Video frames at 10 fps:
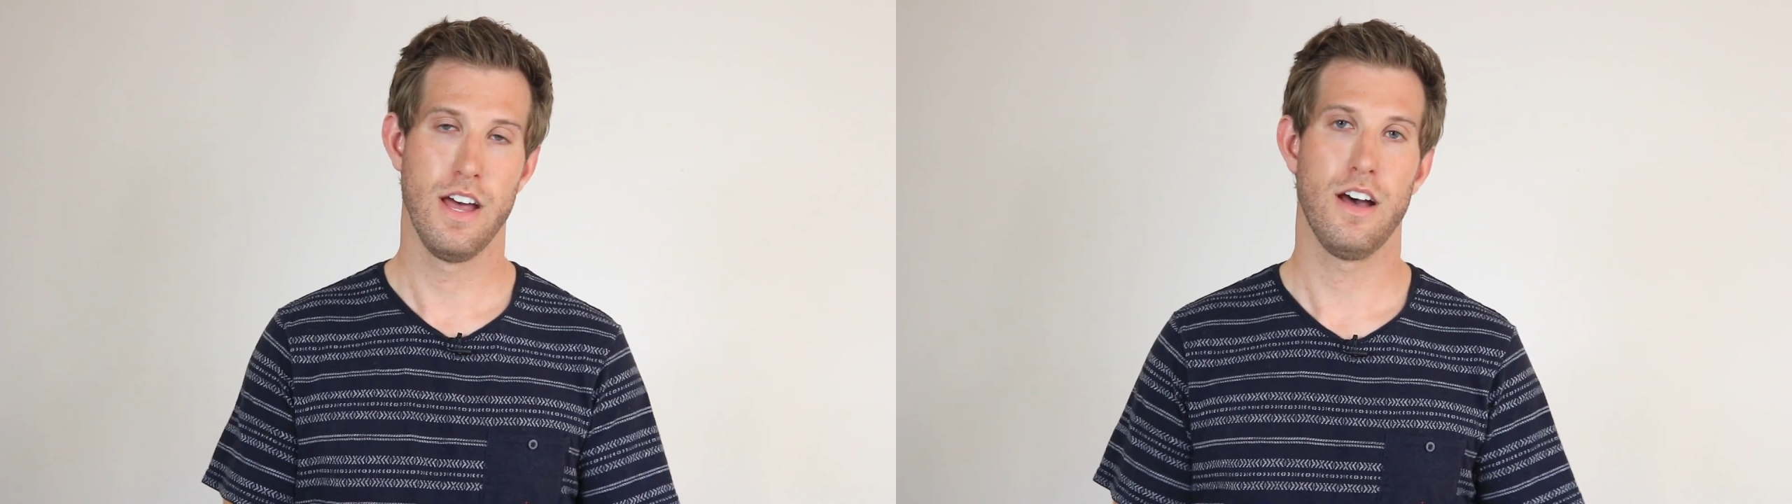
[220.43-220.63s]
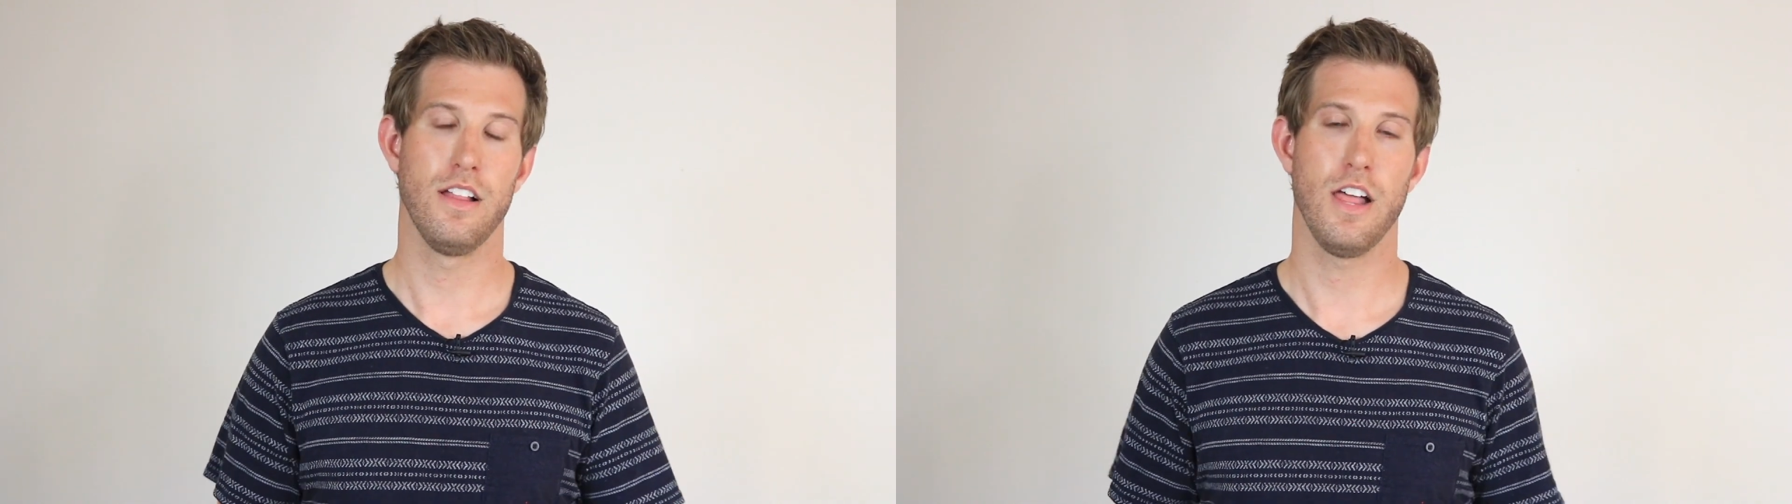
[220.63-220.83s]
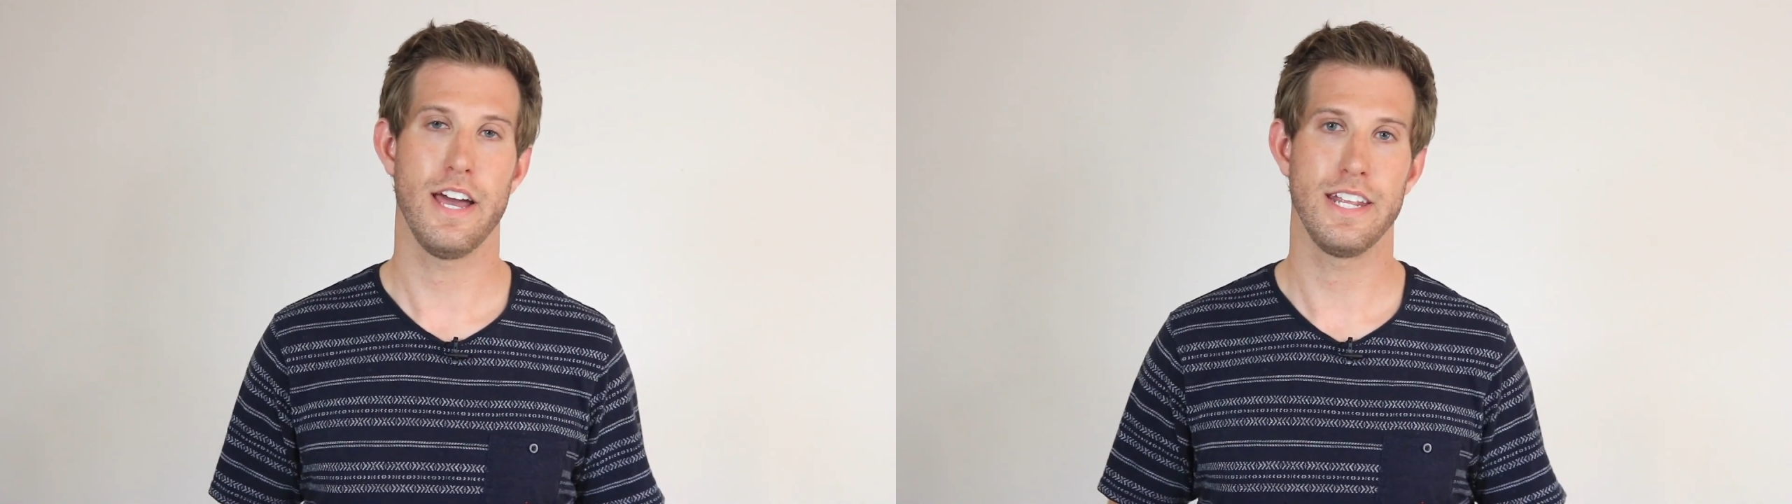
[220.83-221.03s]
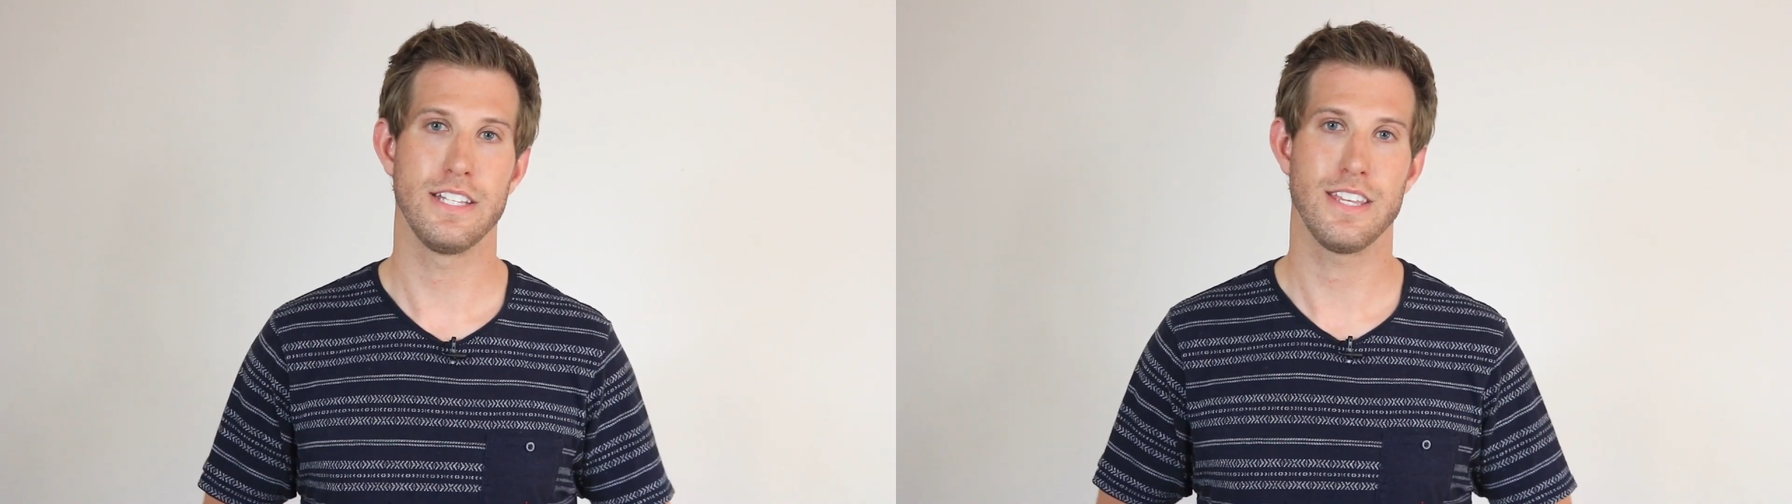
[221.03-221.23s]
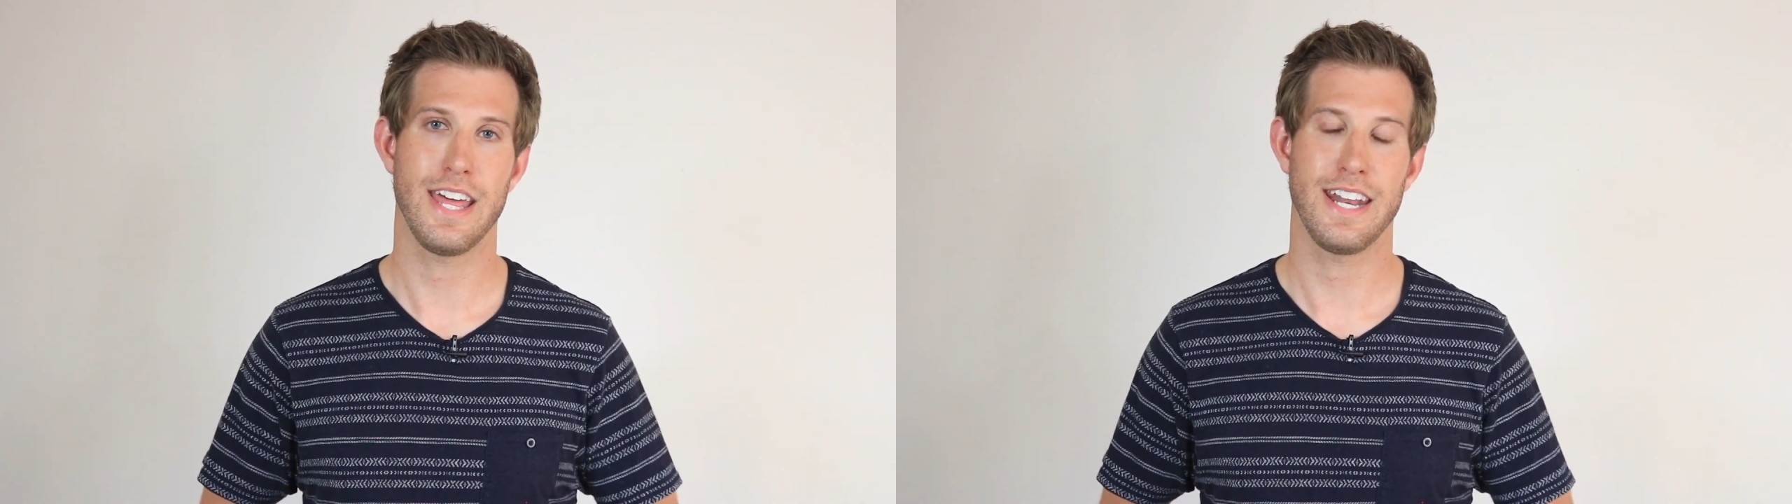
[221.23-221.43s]
a lot
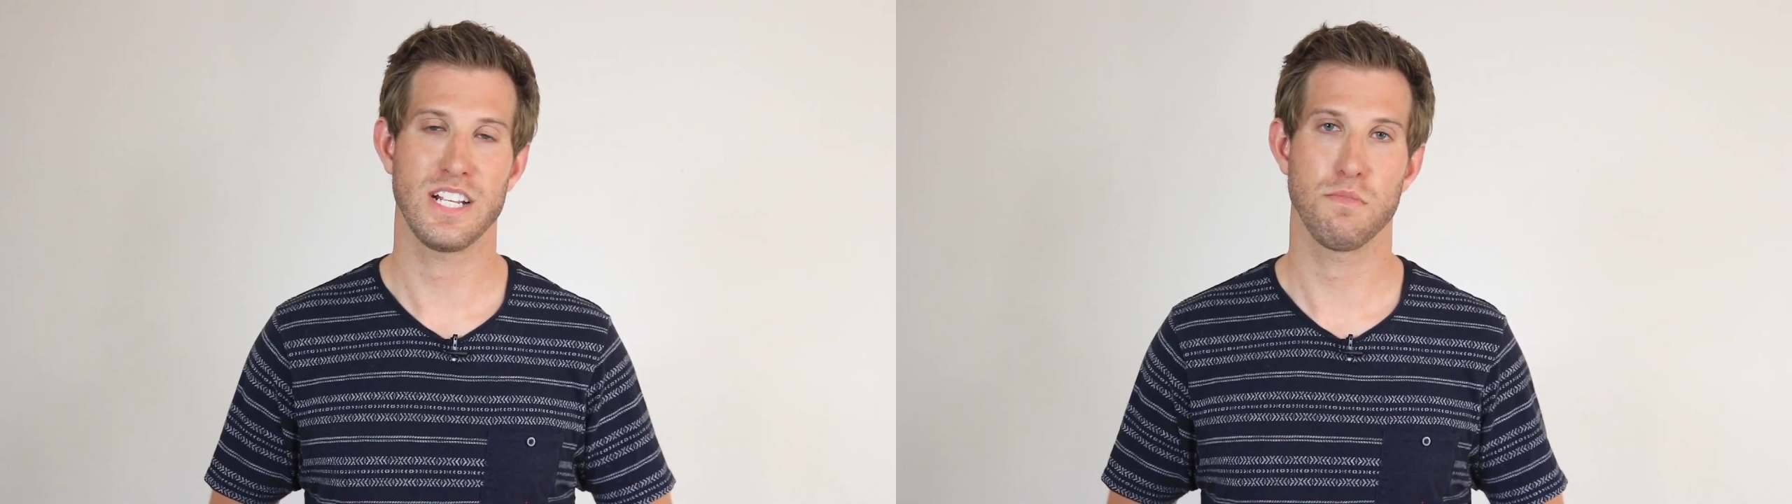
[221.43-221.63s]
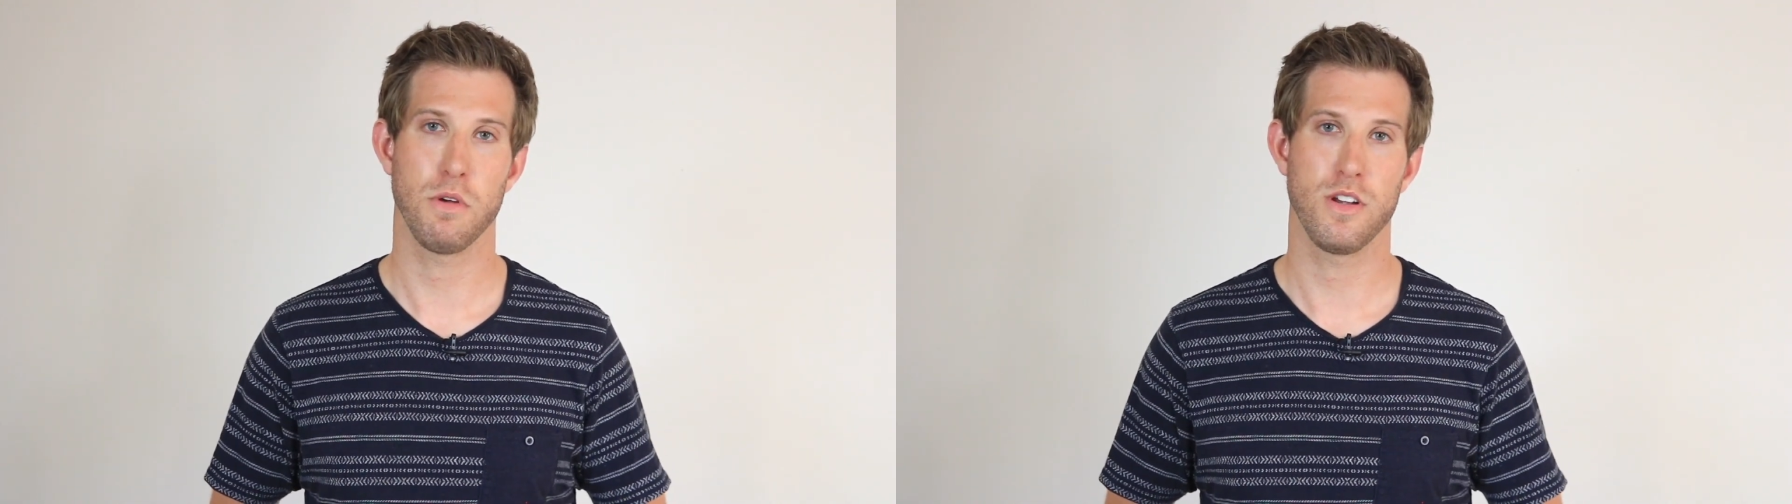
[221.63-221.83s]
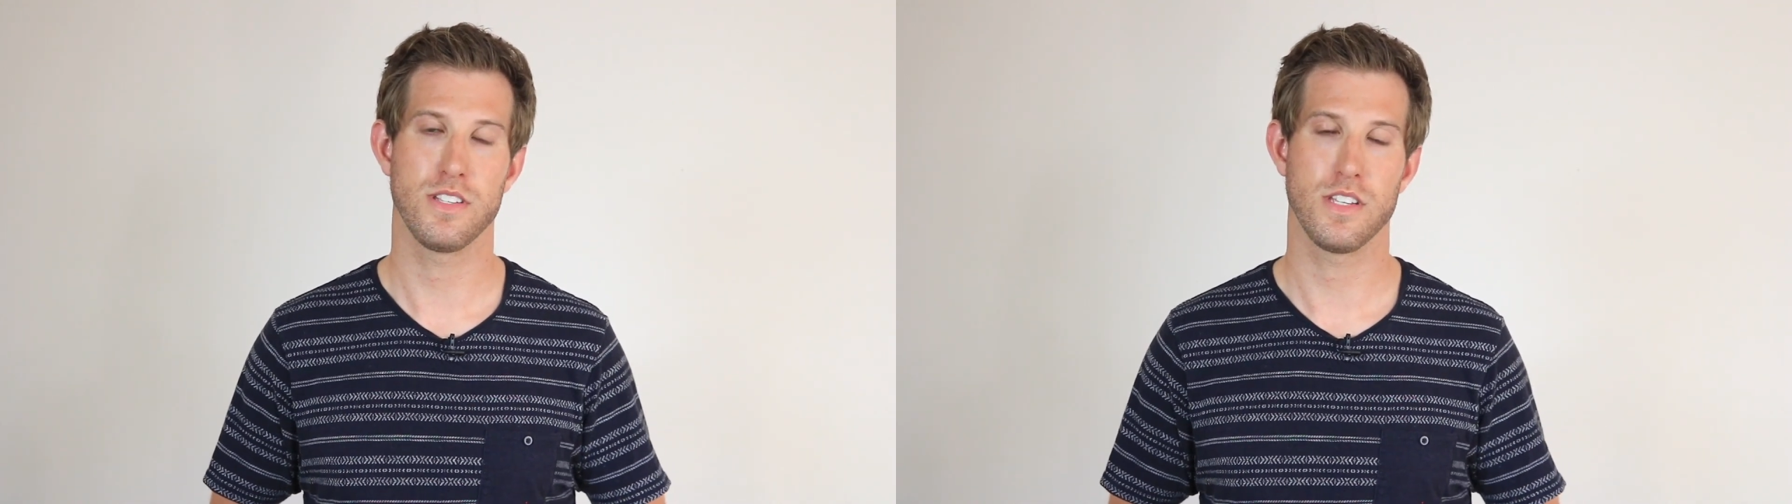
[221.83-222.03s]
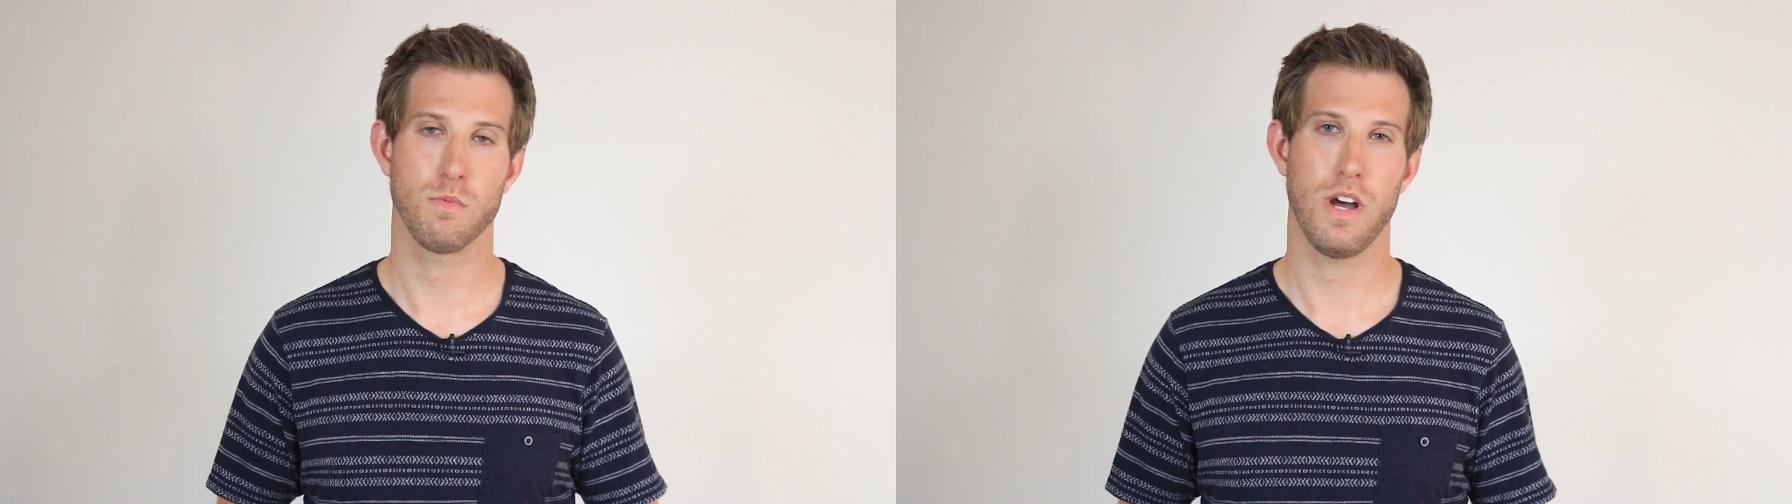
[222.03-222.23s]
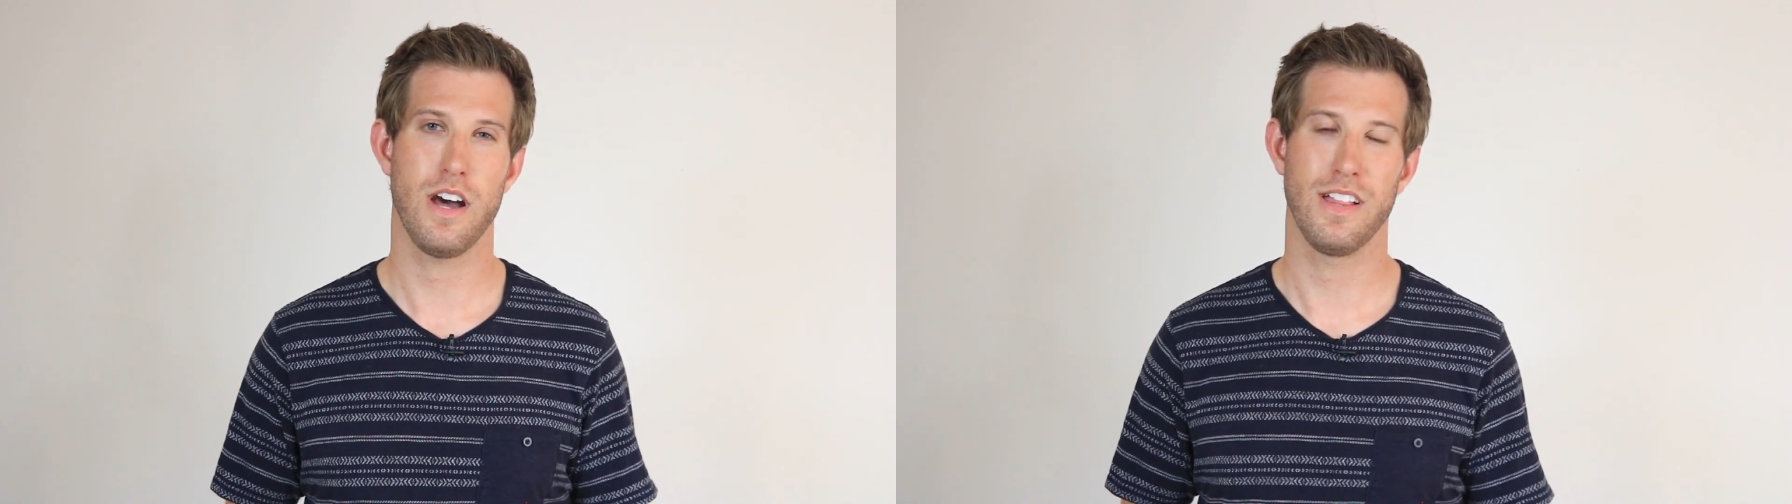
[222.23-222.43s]
into that experience as
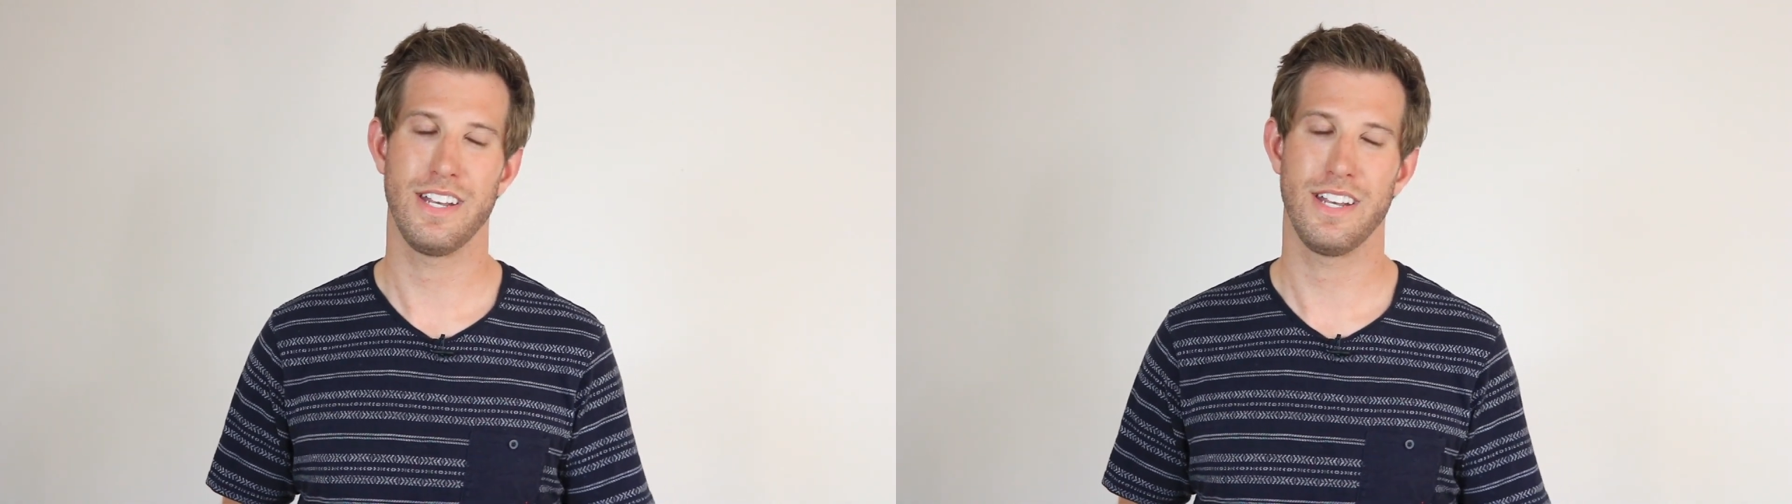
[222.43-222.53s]
well.